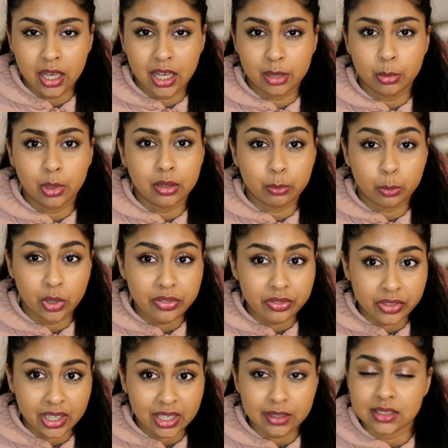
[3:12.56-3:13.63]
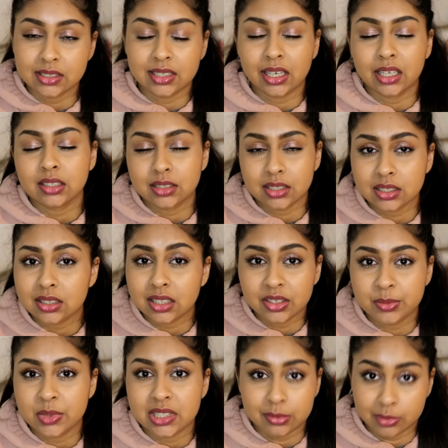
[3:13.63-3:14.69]
And one thing is that it does give
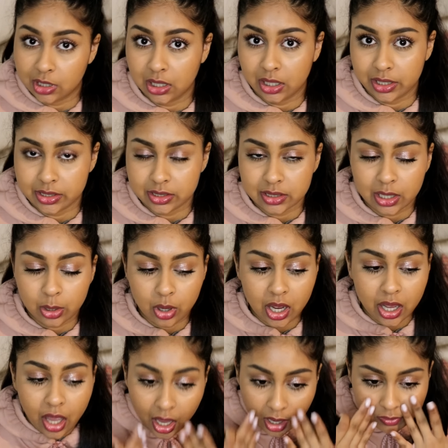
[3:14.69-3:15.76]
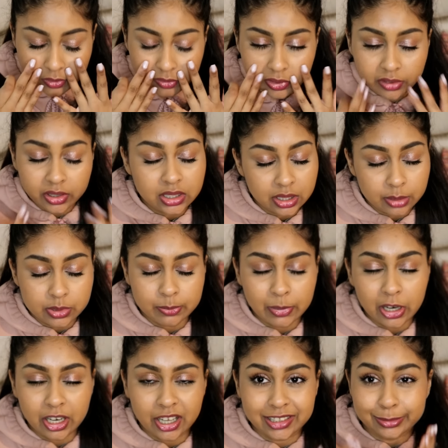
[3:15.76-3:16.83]
me smile lines. Now, I have very deep
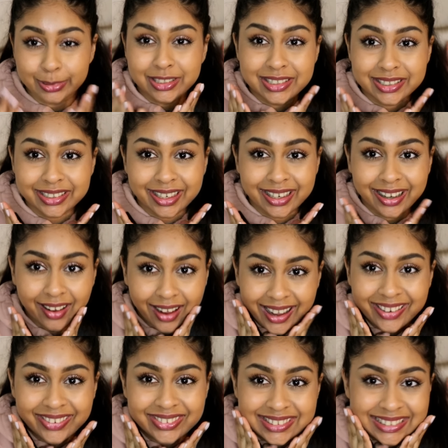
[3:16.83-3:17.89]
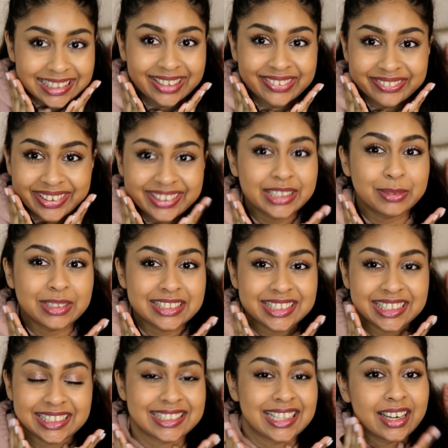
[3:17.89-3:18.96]
smile lines because I obviously have very big
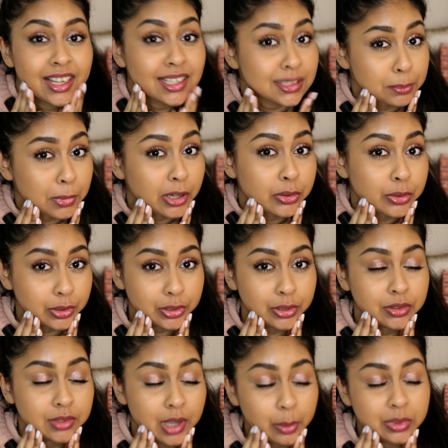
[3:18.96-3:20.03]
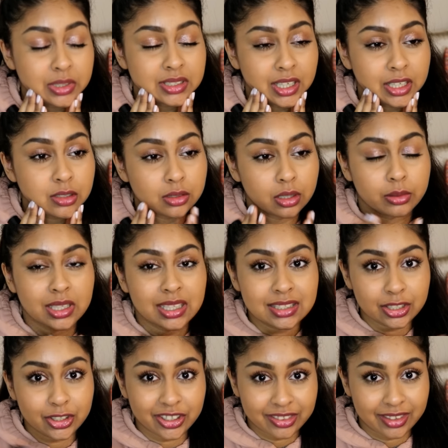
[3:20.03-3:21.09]
cheeks and I smile a lot, I would say. So it's
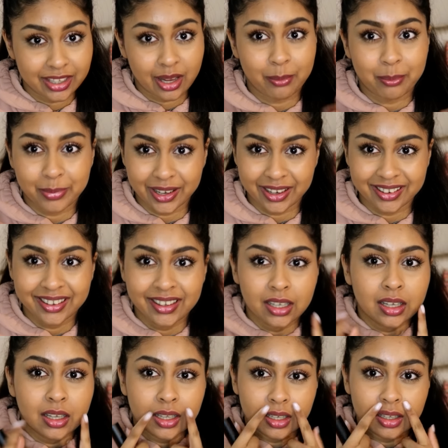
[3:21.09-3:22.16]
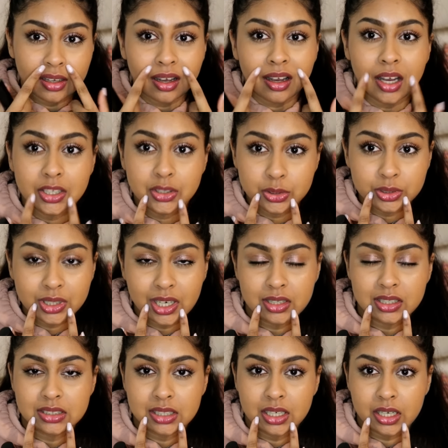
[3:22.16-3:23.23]
a good thing, but I do get
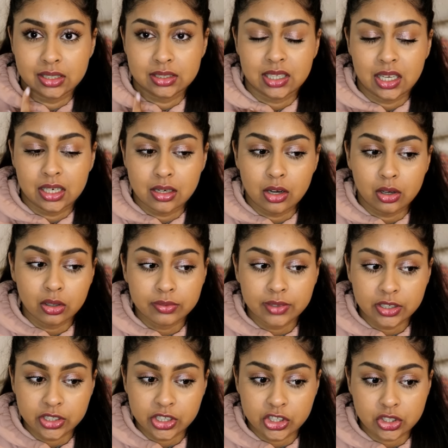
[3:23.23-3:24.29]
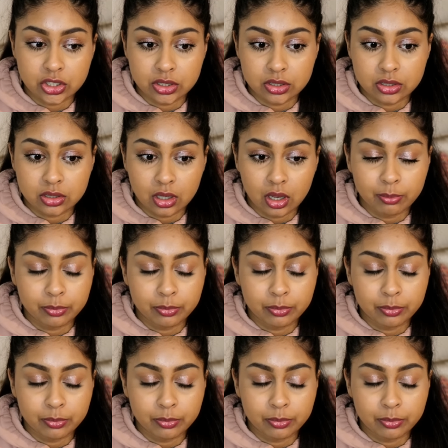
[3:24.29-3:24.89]
these lines, and a lot of foundations